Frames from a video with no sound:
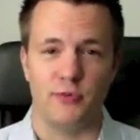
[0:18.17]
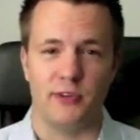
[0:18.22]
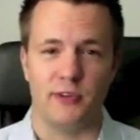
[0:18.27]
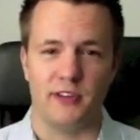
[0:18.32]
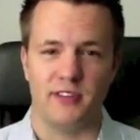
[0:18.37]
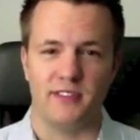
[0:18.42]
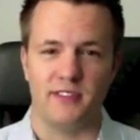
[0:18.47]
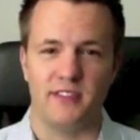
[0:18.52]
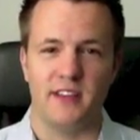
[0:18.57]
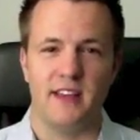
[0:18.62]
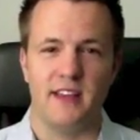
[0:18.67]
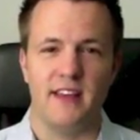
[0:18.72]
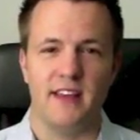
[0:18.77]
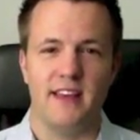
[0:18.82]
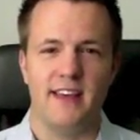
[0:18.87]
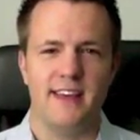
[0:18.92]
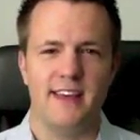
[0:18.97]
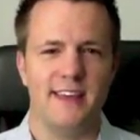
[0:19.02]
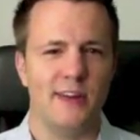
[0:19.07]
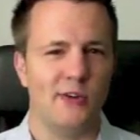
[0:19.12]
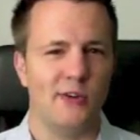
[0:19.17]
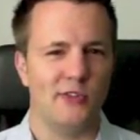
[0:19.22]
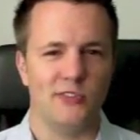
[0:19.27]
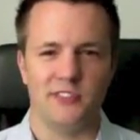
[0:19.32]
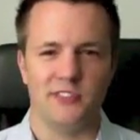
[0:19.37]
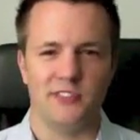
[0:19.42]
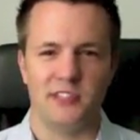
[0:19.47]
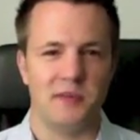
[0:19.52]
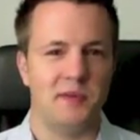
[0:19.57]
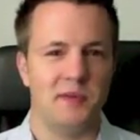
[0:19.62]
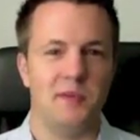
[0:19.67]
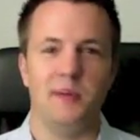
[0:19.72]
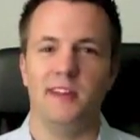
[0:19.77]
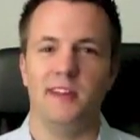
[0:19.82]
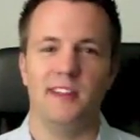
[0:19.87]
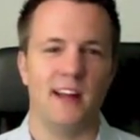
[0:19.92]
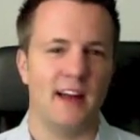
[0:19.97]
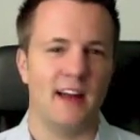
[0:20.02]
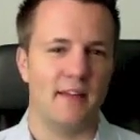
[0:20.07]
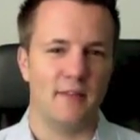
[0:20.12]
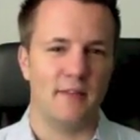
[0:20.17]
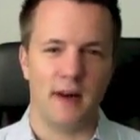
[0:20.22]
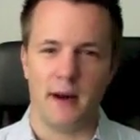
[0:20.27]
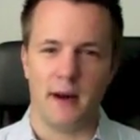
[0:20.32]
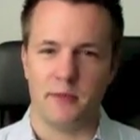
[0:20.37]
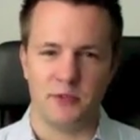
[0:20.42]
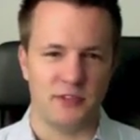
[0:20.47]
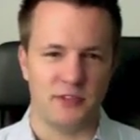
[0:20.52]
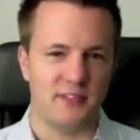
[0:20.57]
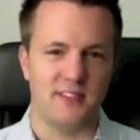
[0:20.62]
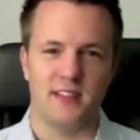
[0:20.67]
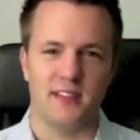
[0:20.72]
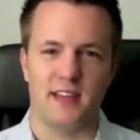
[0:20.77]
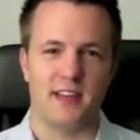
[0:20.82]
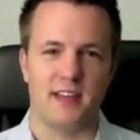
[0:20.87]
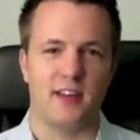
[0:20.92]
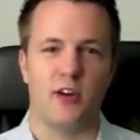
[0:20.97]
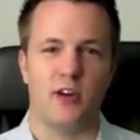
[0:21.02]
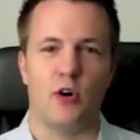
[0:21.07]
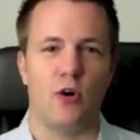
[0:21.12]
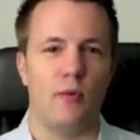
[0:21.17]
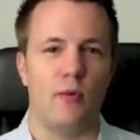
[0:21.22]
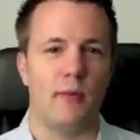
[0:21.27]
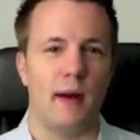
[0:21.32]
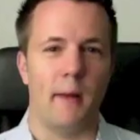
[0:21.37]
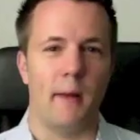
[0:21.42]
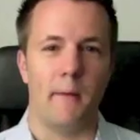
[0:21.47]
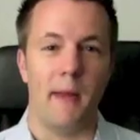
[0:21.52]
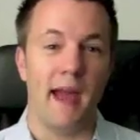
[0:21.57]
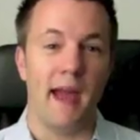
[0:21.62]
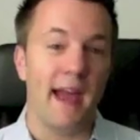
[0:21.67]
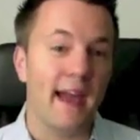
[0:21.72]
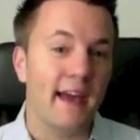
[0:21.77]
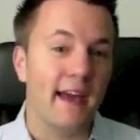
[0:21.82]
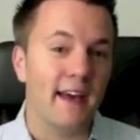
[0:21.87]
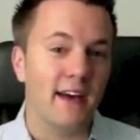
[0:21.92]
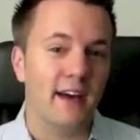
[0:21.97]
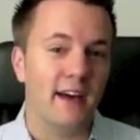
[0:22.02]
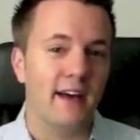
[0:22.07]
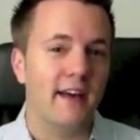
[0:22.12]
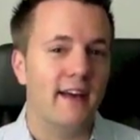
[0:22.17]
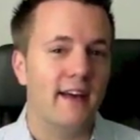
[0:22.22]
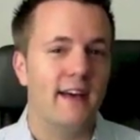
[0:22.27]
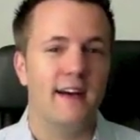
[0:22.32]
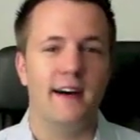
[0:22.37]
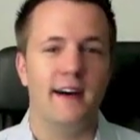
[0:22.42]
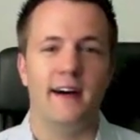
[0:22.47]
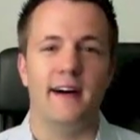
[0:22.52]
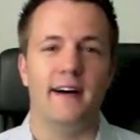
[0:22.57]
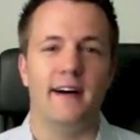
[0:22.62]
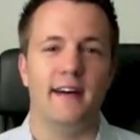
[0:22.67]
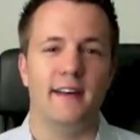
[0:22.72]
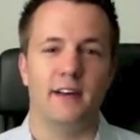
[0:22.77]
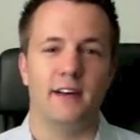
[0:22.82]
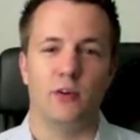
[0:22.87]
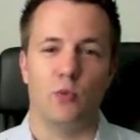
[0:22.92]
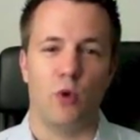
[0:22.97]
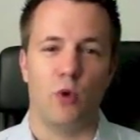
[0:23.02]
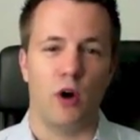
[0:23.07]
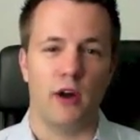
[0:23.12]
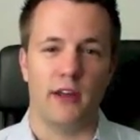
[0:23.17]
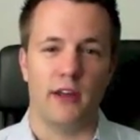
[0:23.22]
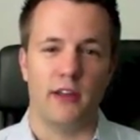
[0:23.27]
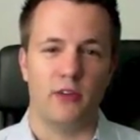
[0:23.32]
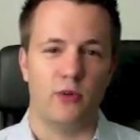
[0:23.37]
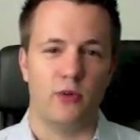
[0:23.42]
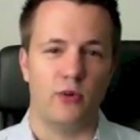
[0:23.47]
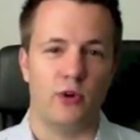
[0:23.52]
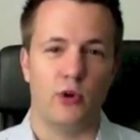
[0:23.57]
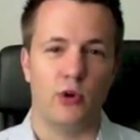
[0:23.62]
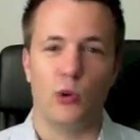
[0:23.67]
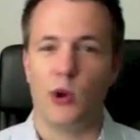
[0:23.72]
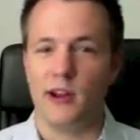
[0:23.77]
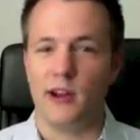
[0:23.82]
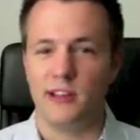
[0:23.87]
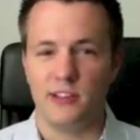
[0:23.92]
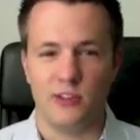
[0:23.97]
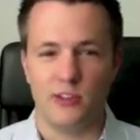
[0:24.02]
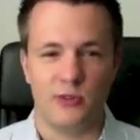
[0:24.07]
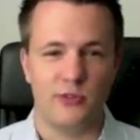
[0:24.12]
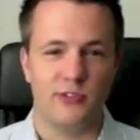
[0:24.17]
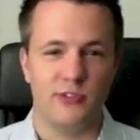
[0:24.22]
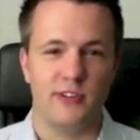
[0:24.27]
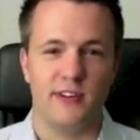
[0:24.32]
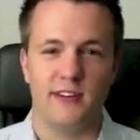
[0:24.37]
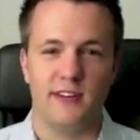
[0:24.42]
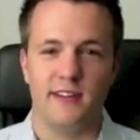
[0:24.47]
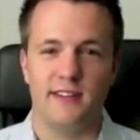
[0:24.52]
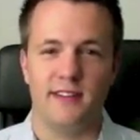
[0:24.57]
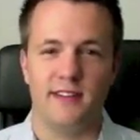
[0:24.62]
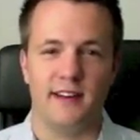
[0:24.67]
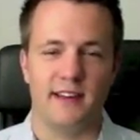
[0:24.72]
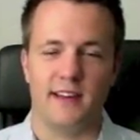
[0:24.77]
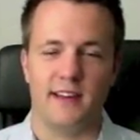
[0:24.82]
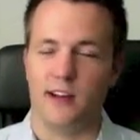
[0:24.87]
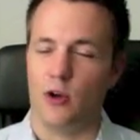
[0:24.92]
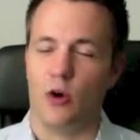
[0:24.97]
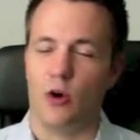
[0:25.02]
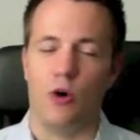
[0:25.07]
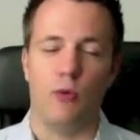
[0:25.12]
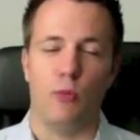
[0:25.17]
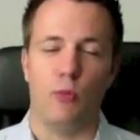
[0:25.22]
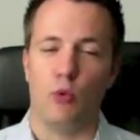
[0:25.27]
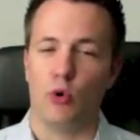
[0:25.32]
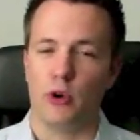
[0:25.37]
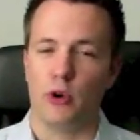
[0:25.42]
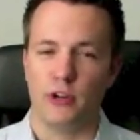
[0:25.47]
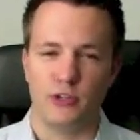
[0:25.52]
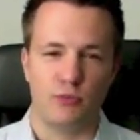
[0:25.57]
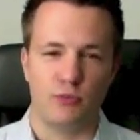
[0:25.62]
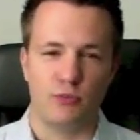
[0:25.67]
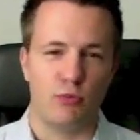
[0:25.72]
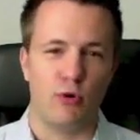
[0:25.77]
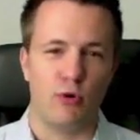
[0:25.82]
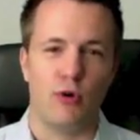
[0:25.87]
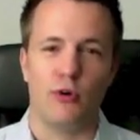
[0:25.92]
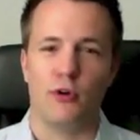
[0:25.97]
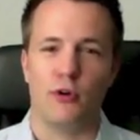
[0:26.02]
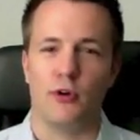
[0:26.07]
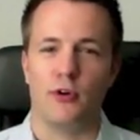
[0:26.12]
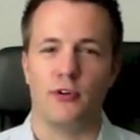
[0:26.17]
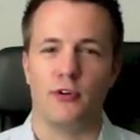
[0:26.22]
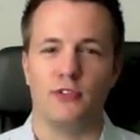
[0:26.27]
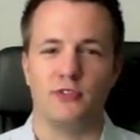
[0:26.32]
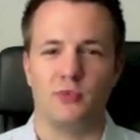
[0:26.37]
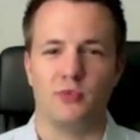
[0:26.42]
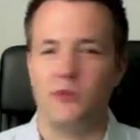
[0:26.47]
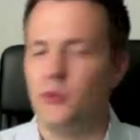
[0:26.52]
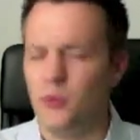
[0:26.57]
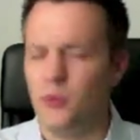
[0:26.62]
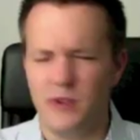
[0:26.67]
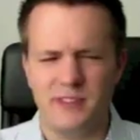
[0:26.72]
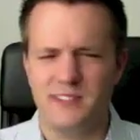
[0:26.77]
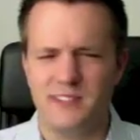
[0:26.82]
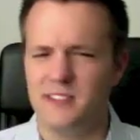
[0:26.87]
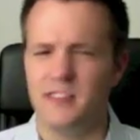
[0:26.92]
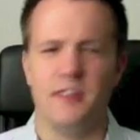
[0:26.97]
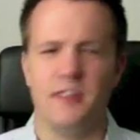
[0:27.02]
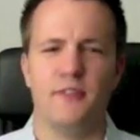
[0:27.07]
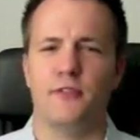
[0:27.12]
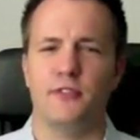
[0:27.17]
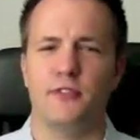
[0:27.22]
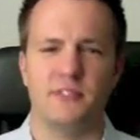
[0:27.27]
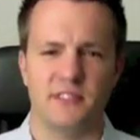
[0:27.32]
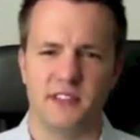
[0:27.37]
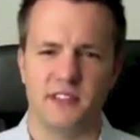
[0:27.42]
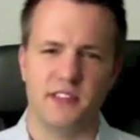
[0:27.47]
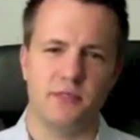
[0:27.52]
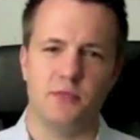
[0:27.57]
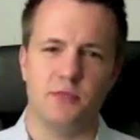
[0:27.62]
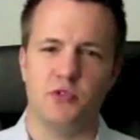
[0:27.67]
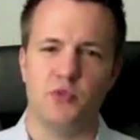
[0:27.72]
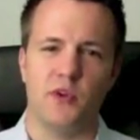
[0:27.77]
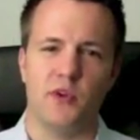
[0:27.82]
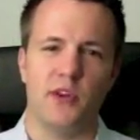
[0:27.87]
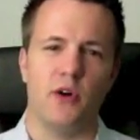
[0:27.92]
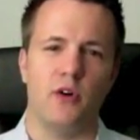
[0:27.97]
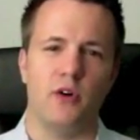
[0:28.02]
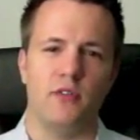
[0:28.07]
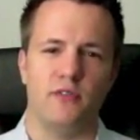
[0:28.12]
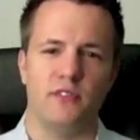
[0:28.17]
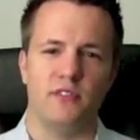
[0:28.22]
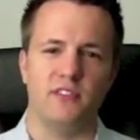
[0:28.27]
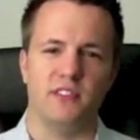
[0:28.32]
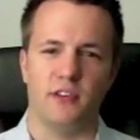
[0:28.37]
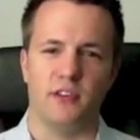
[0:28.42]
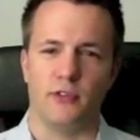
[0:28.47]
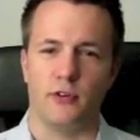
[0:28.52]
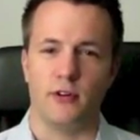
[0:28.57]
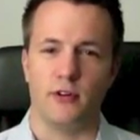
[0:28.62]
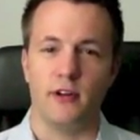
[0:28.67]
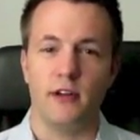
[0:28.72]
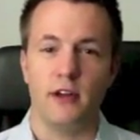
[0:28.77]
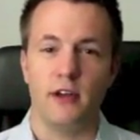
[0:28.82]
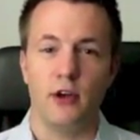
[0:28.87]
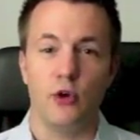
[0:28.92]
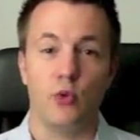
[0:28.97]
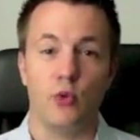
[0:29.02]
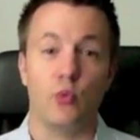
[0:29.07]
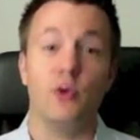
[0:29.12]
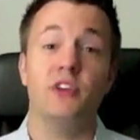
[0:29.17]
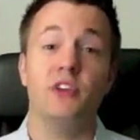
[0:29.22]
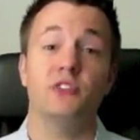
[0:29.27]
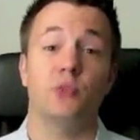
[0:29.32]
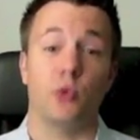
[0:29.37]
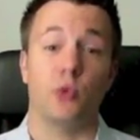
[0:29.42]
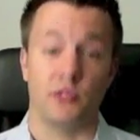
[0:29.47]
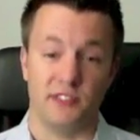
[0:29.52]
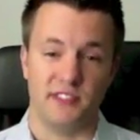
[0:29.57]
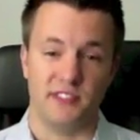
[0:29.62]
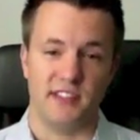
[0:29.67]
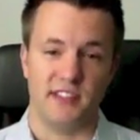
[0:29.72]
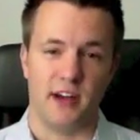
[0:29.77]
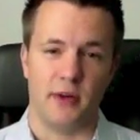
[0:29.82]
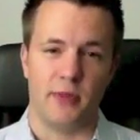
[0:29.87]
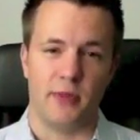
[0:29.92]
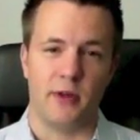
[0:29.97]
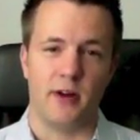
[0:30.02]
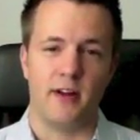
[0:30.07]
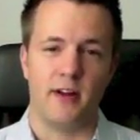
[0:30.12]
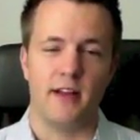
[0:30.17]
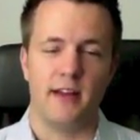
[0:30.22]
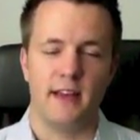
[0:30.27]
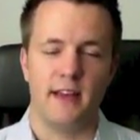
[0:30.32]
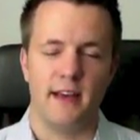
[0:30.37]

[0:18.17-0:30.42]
Because, there seem to be a lot of options. I could call my bank, I could walk into a credit union, I can call mortgage brokers. What's the differences between all of these other resources out there?